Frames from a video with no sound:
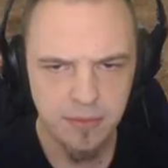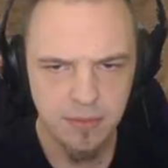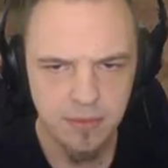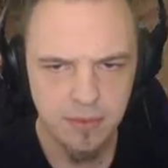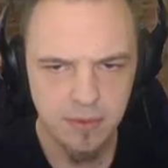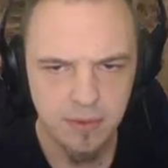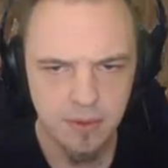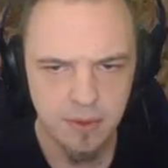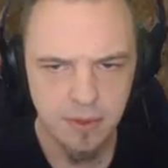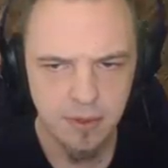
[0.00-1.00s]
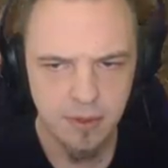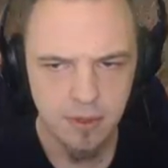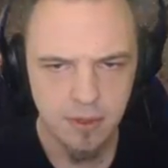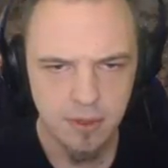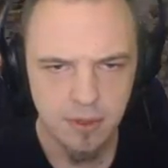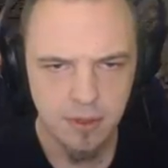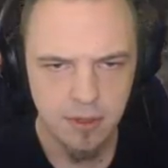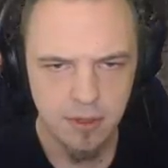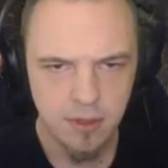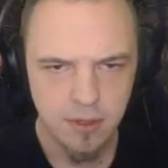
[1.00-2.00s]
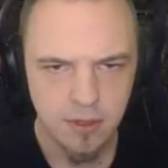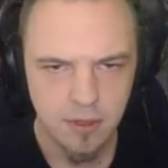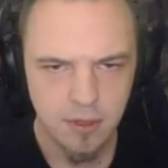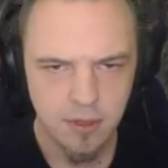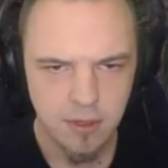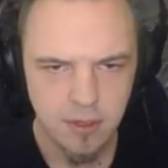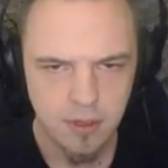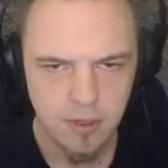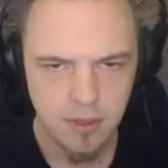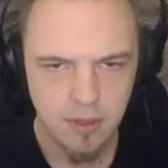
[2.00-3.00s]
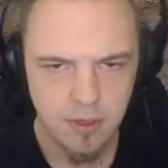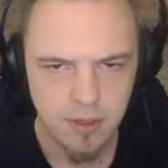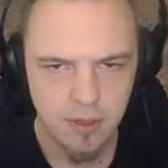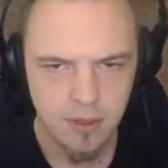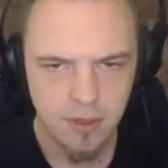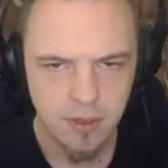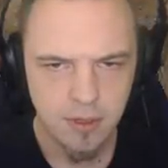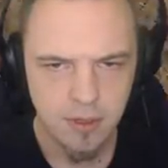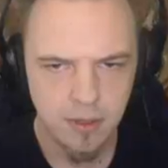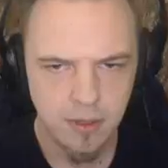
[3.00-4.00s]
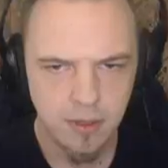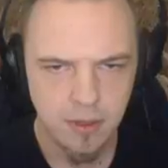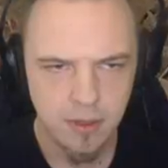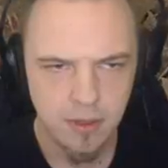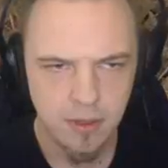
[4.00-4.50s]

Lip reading: [no speech]